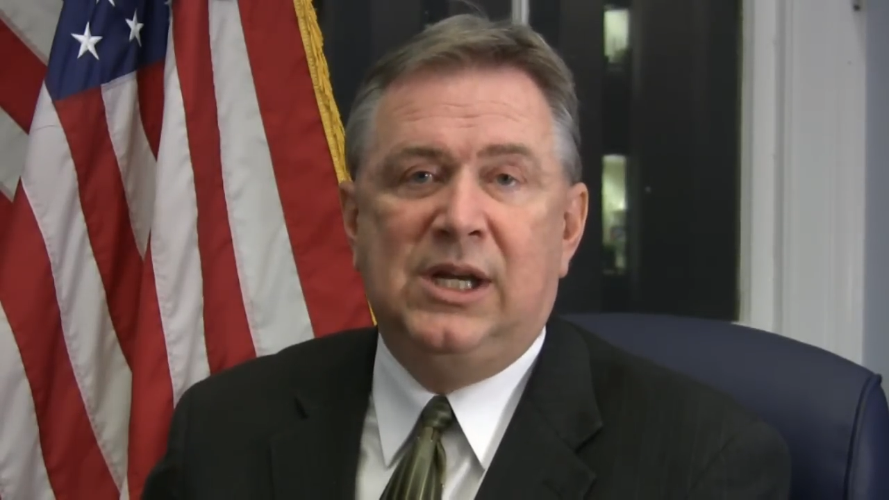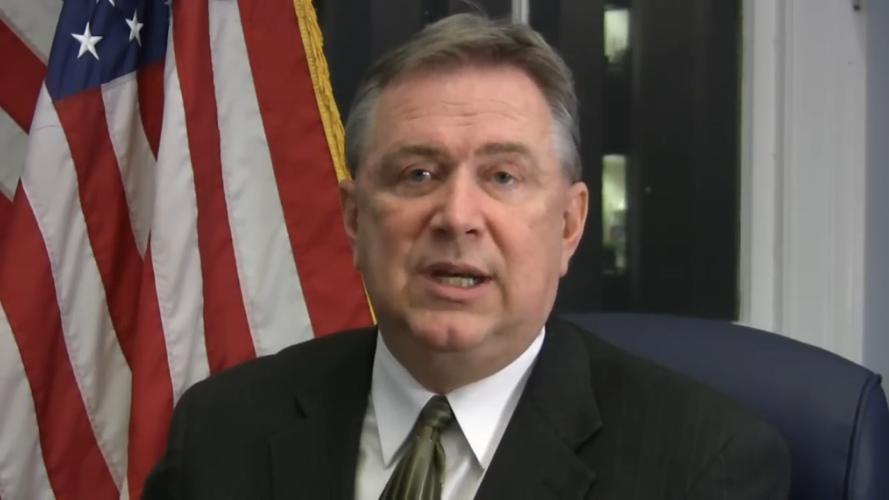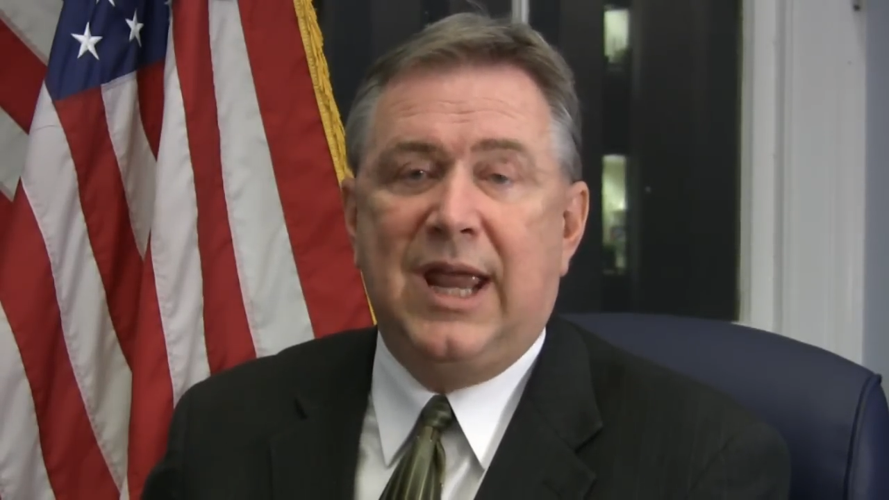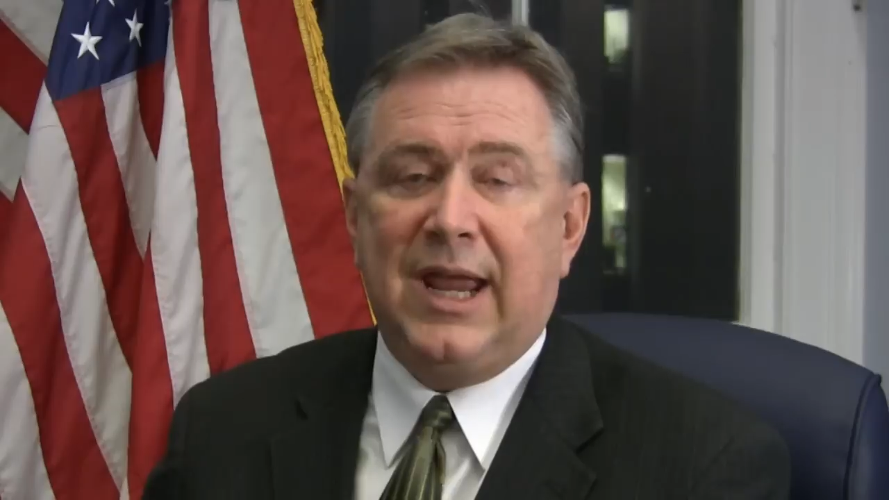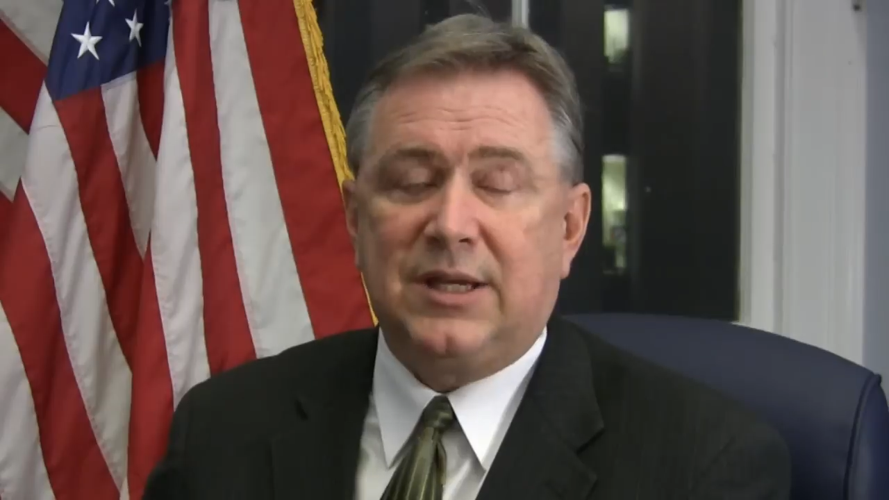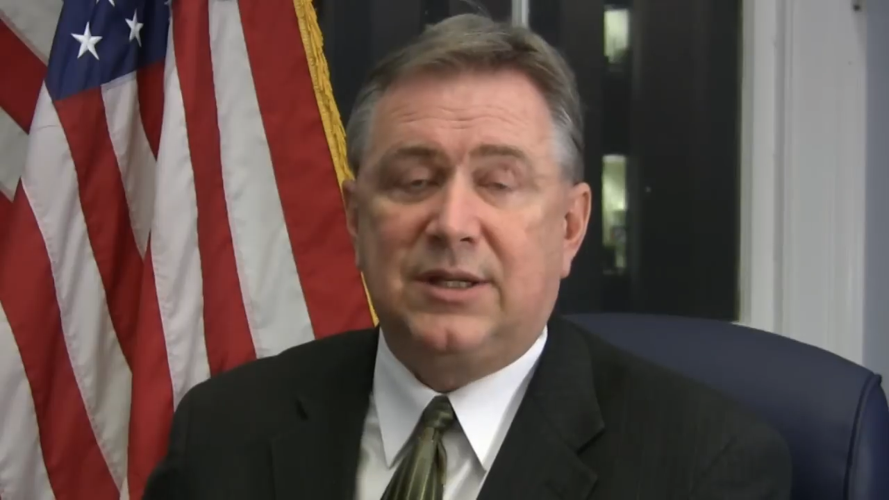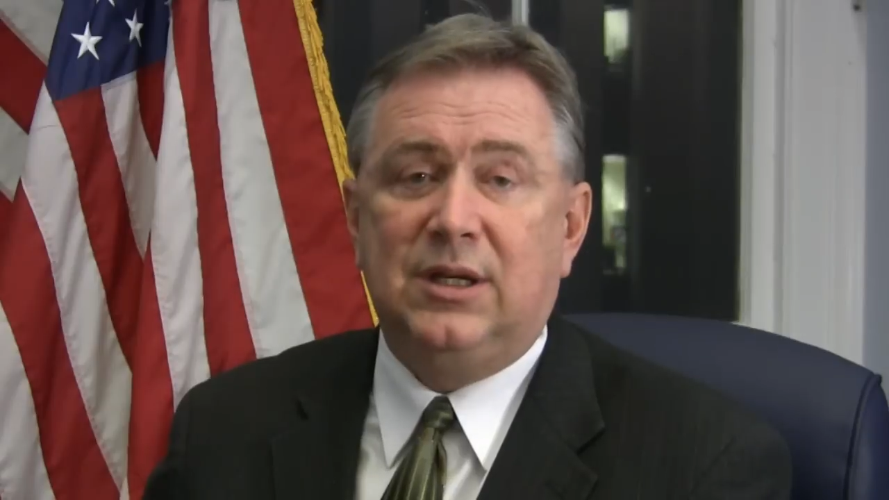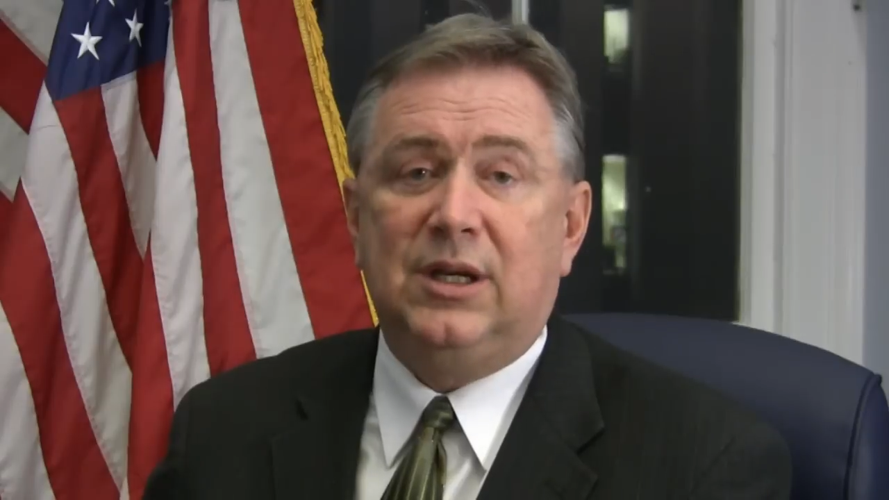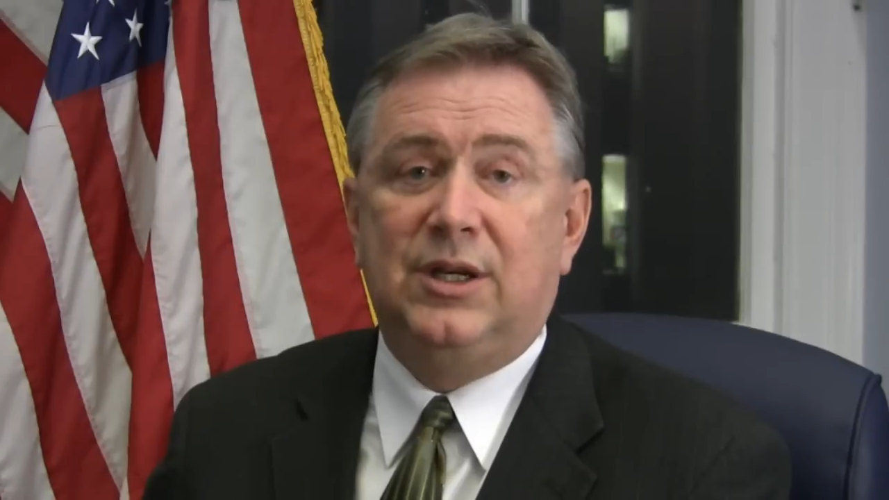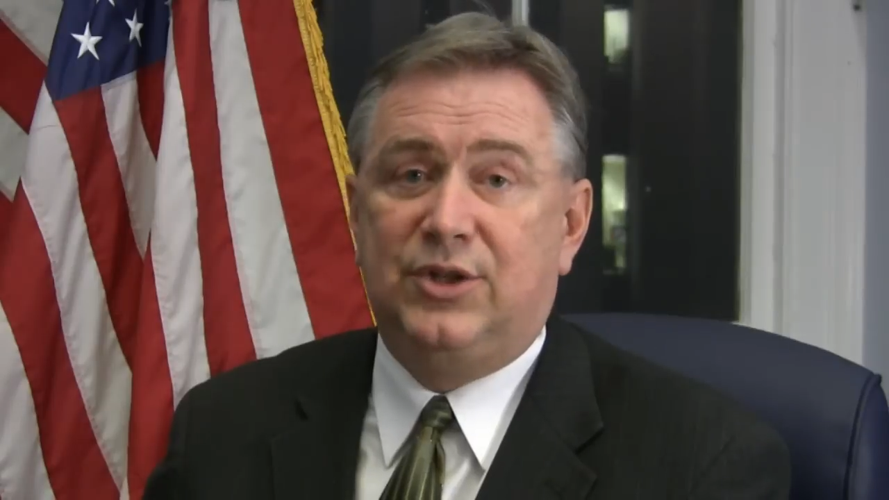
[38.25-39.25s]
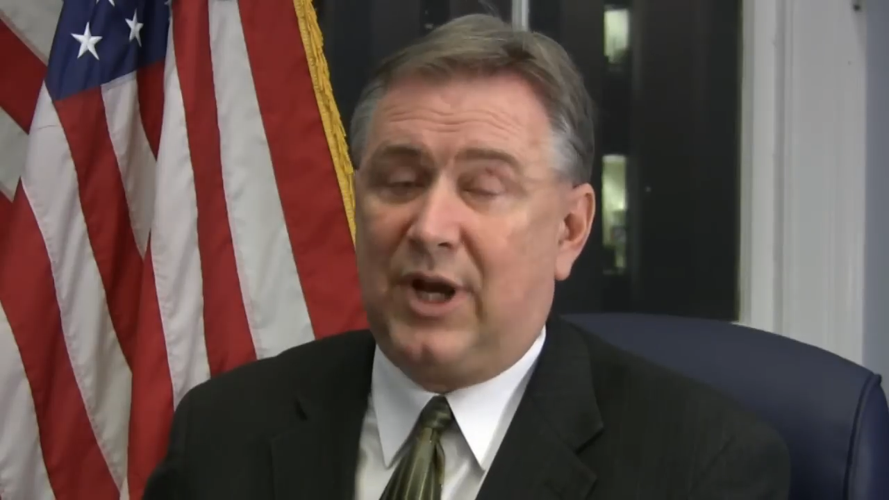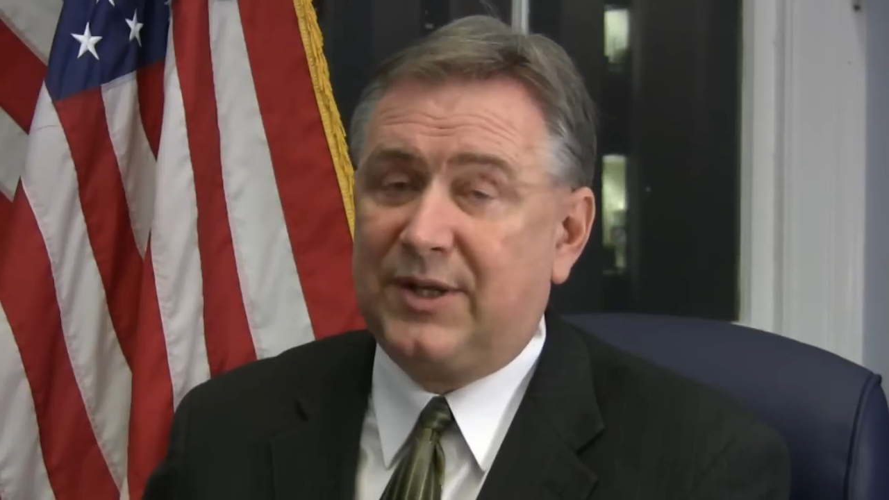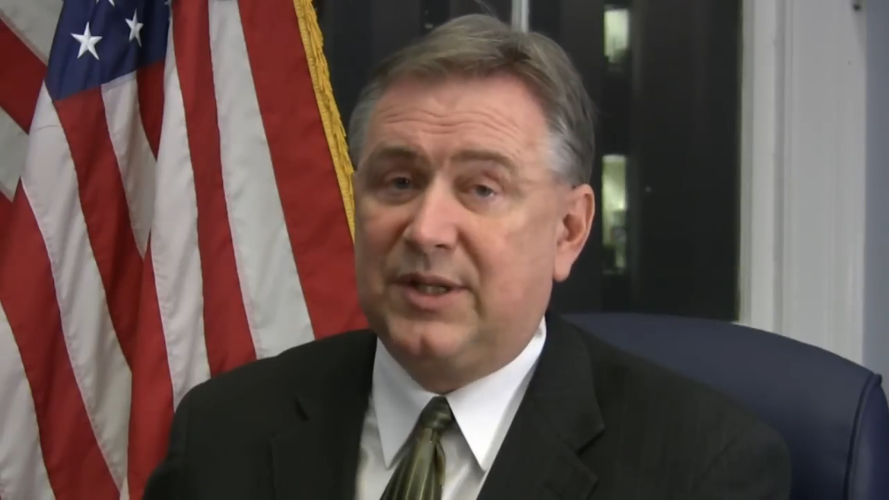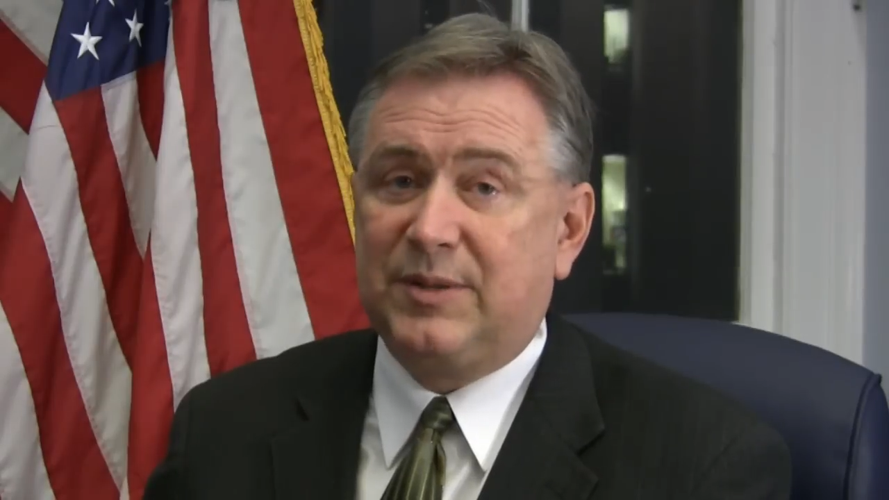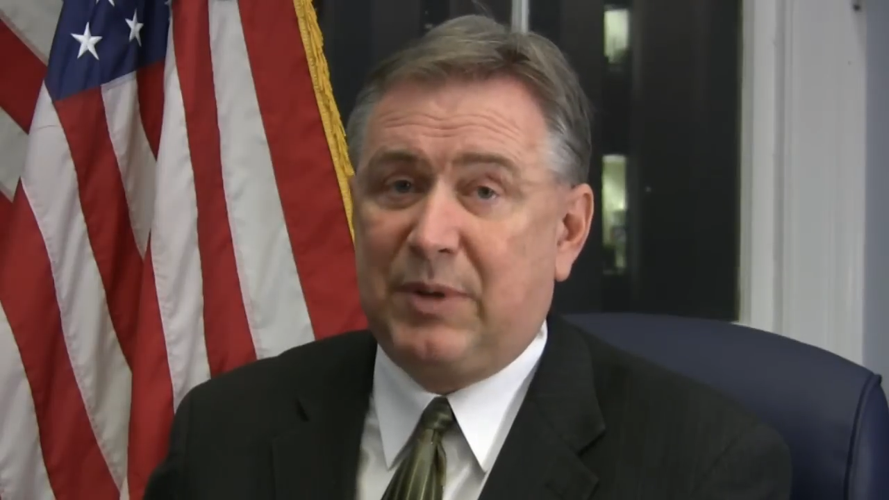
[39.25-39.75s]
NASA and
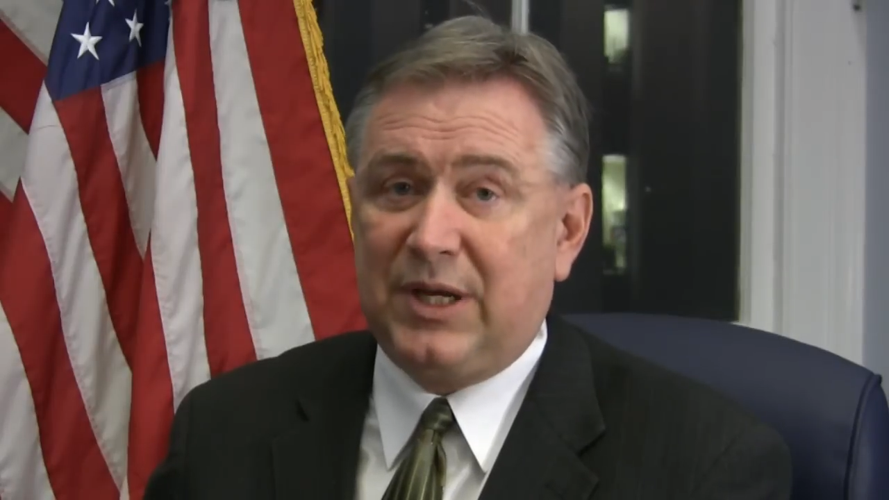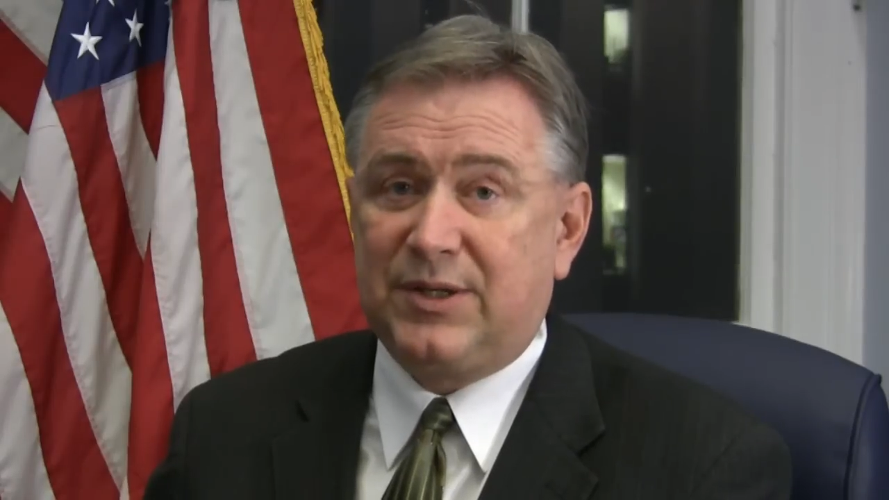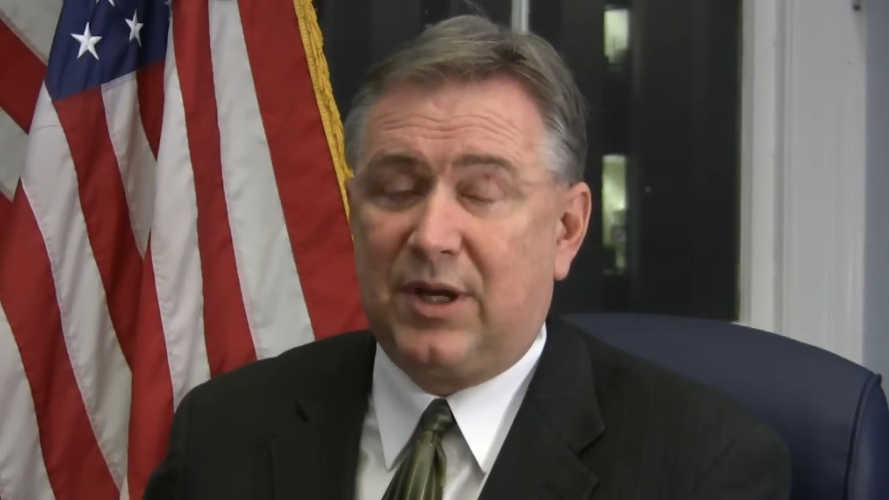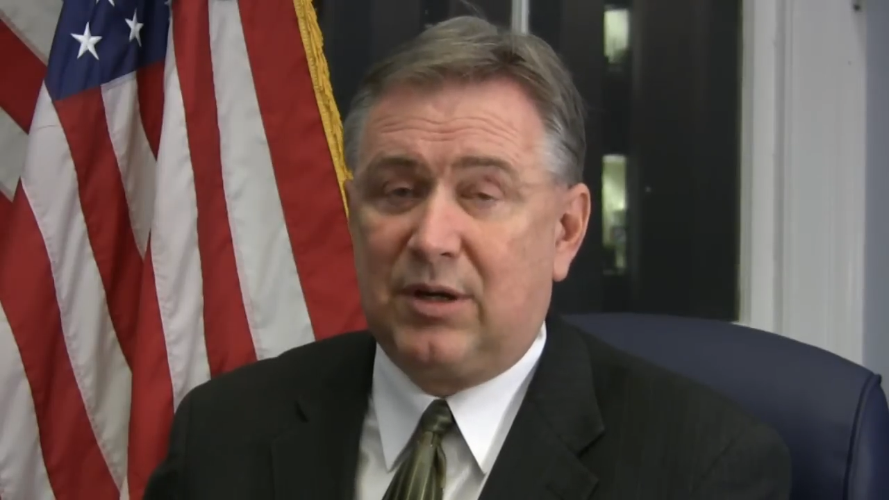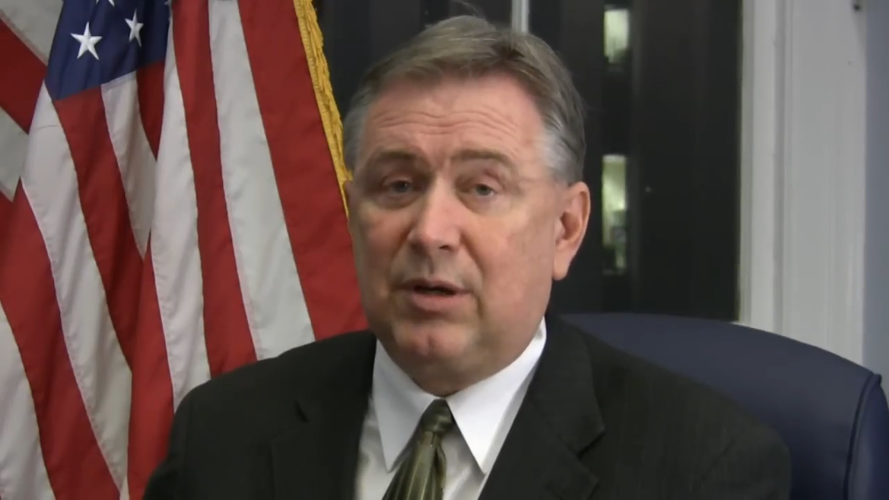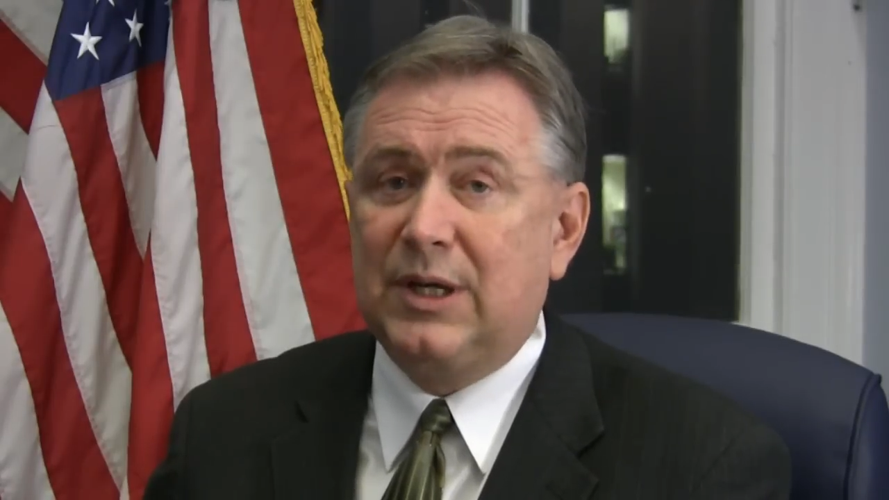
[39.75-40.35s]
Johnson Space Center